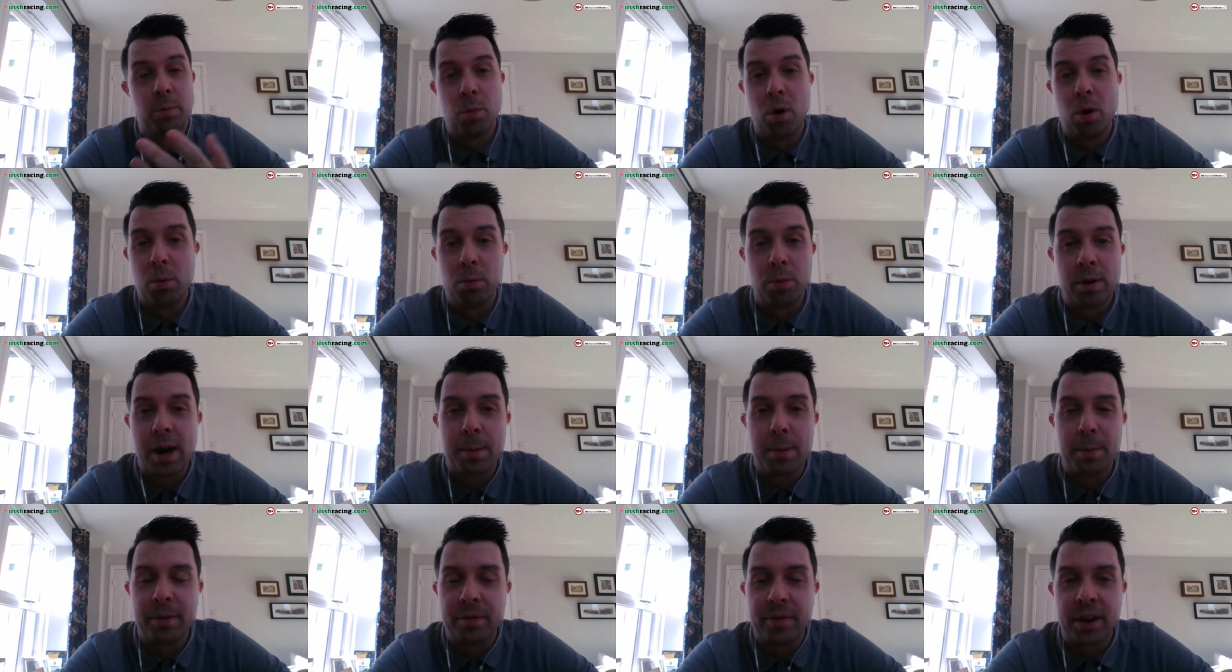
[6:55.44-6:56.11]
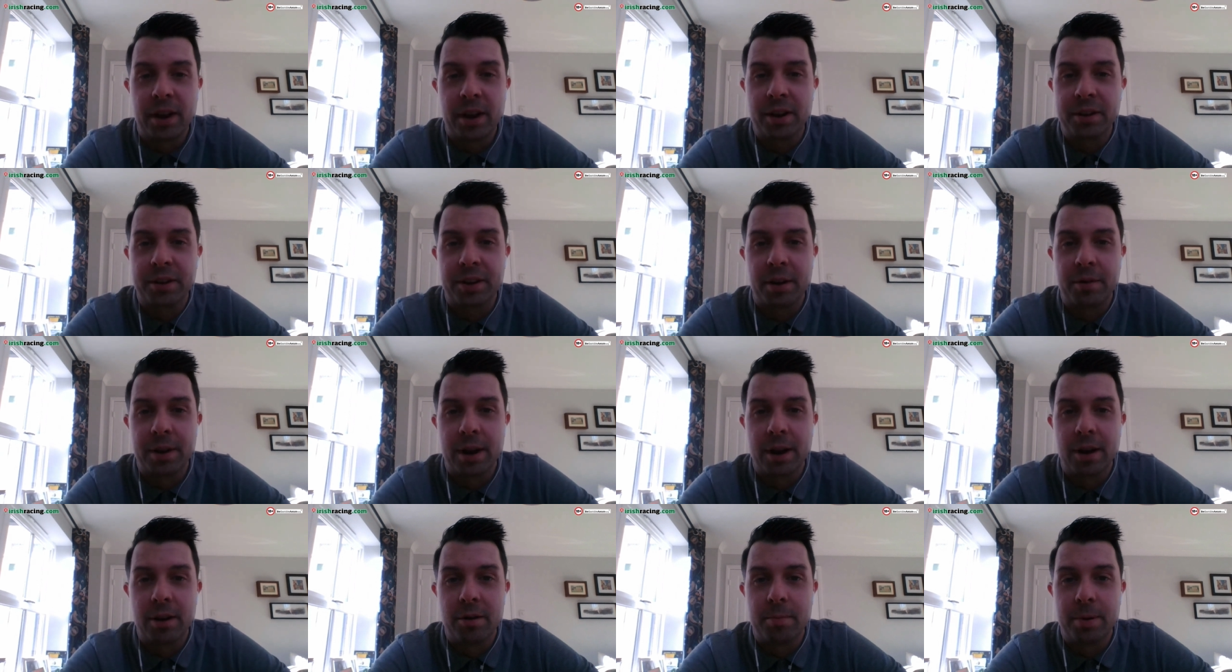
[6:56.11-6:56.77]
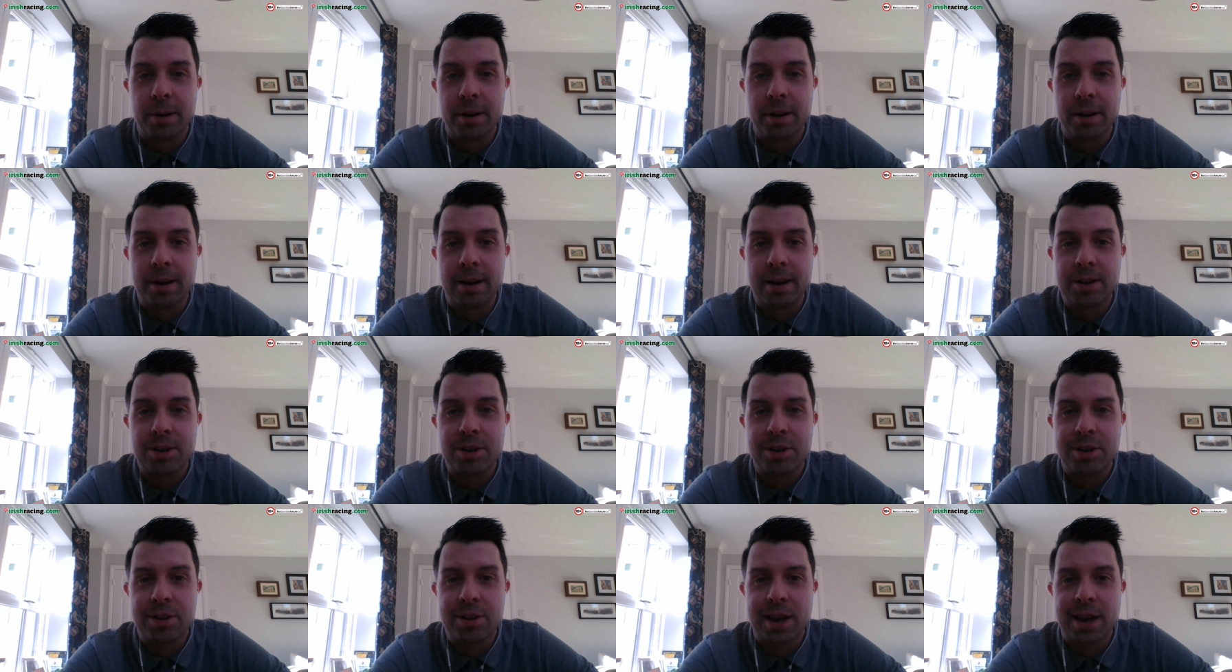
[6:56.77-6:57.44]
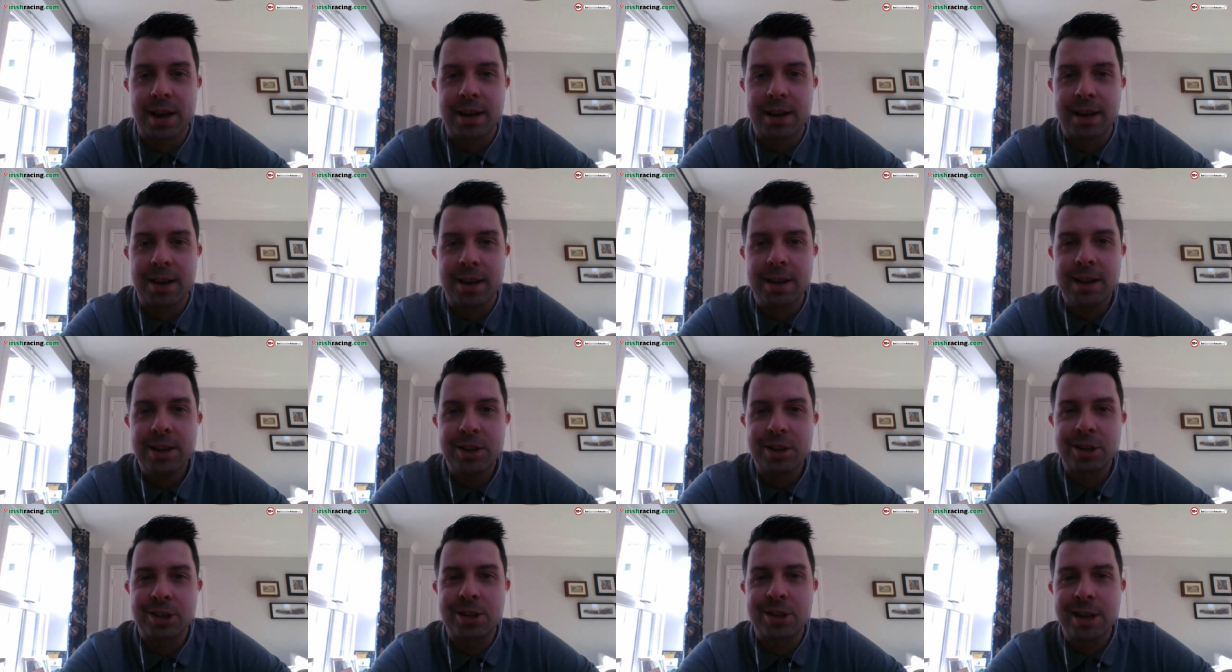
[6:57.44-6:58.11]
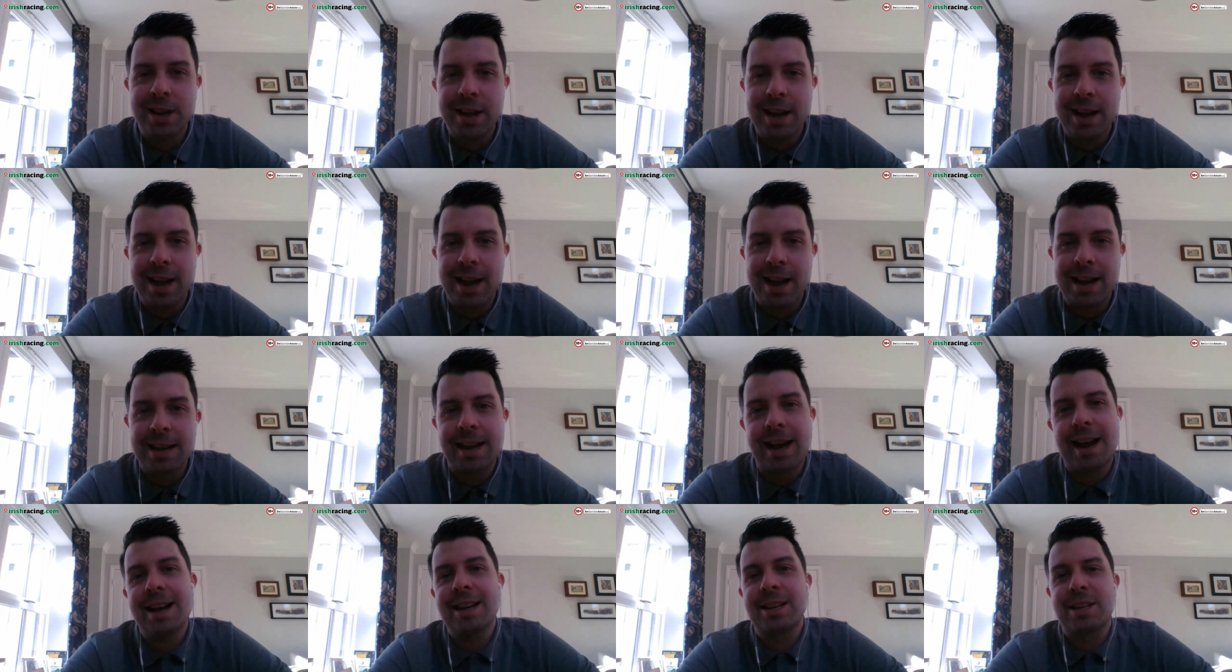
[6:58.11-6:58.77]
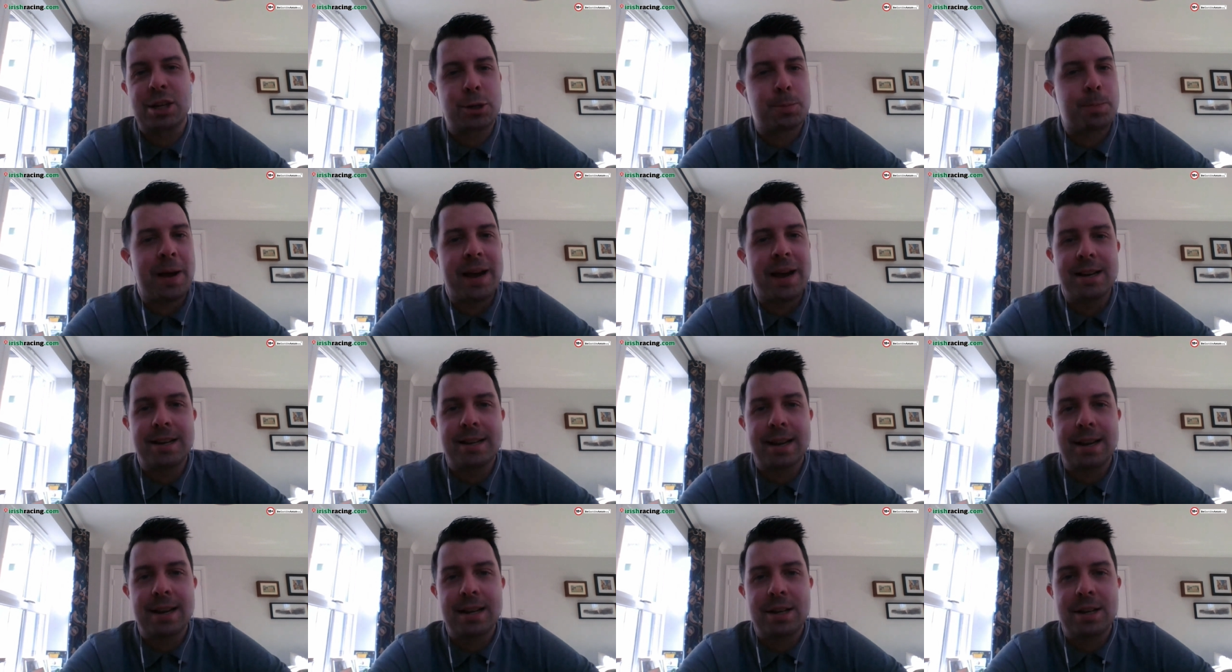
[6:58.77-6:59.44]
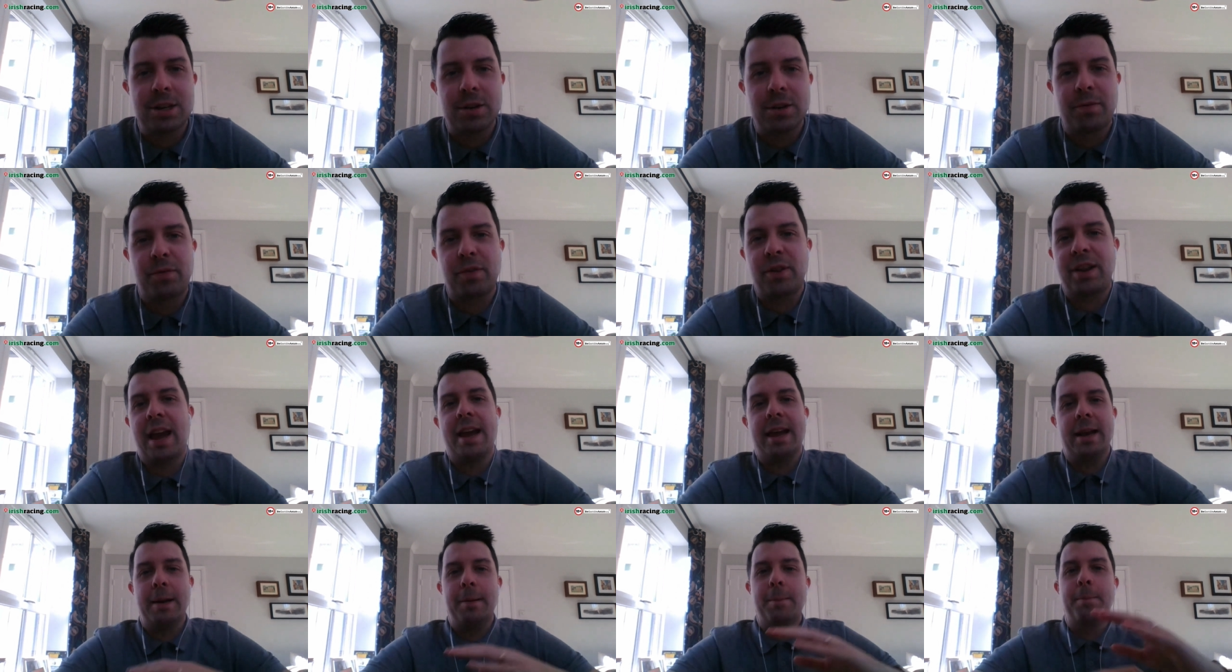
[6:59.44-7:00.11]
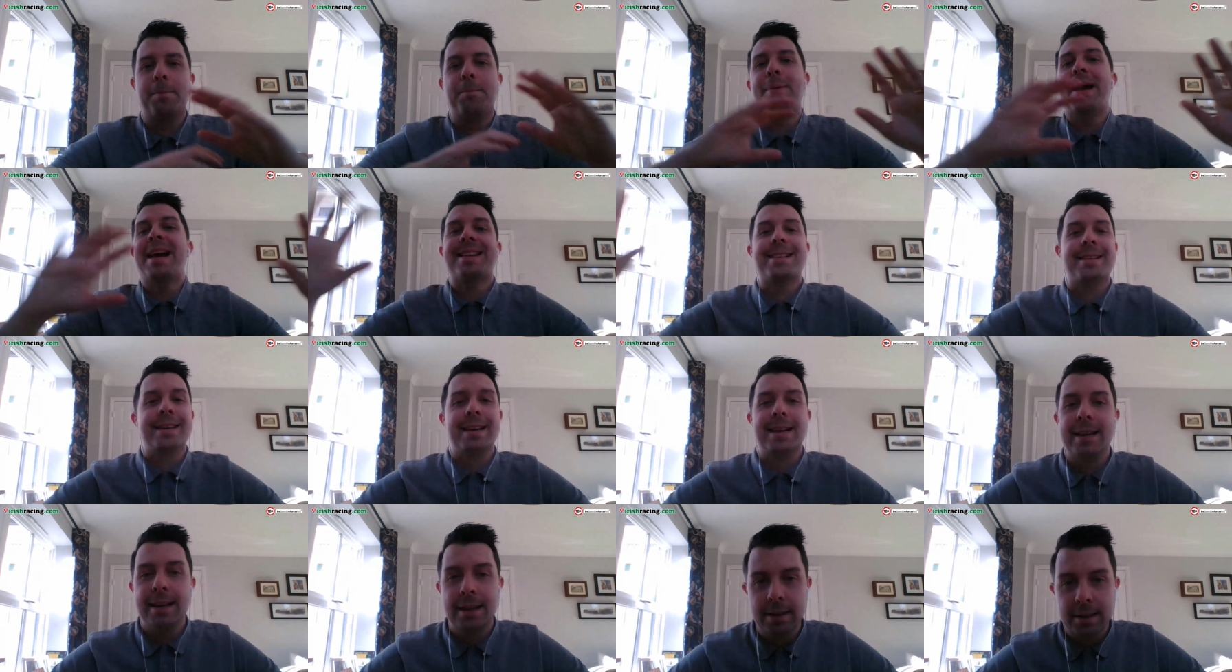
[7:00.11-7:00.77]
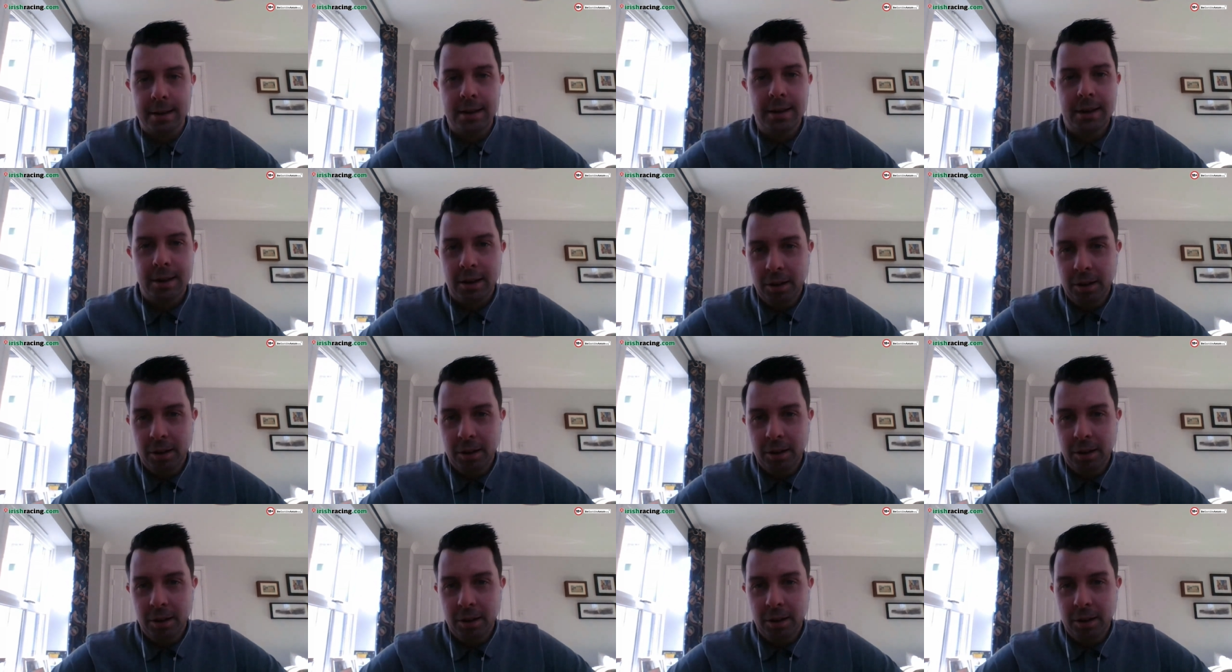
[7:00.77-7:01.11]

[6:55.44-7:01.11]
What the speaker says: What will come of it, I don't know. Mm. But as you say, as a spectator, forgetting betting,